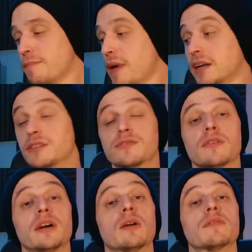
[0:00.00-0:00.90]
Mac
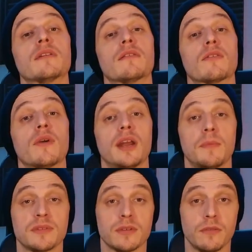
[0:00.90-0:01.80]
DeStroir here with another great
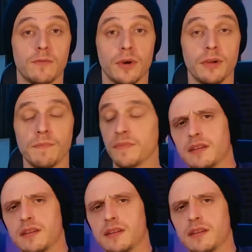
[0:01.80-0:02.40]
episode for you.